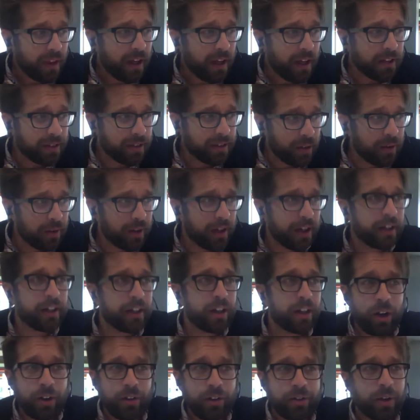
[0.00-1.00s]
And
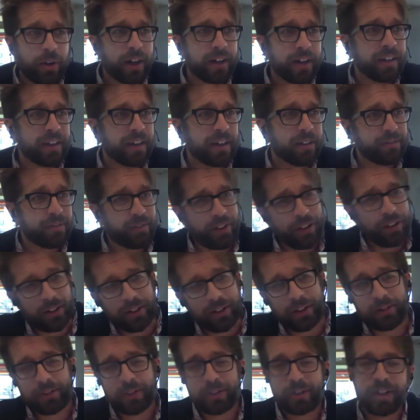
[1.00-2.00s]
it also had that
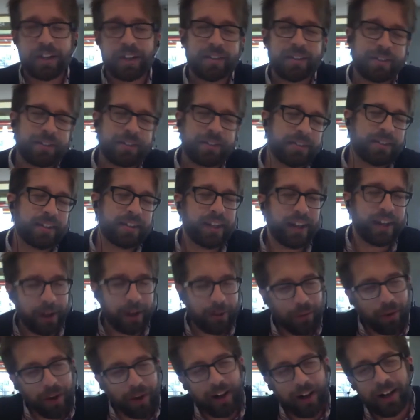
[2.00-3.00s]
feel of, okay,
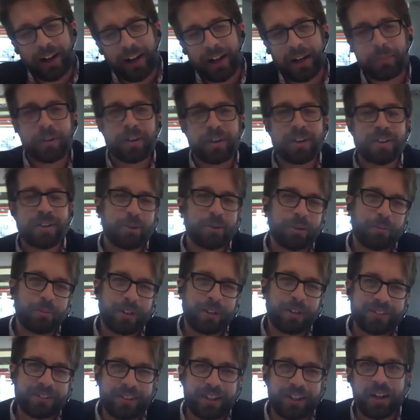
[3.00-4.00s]
DIY, I'm going to do it
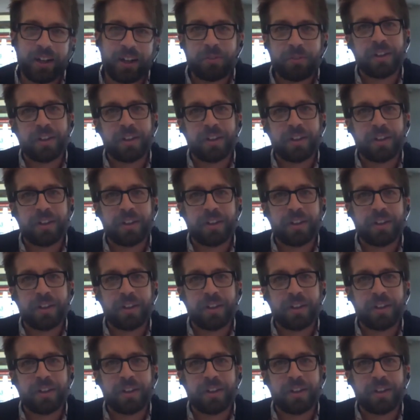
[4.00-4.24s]
myself.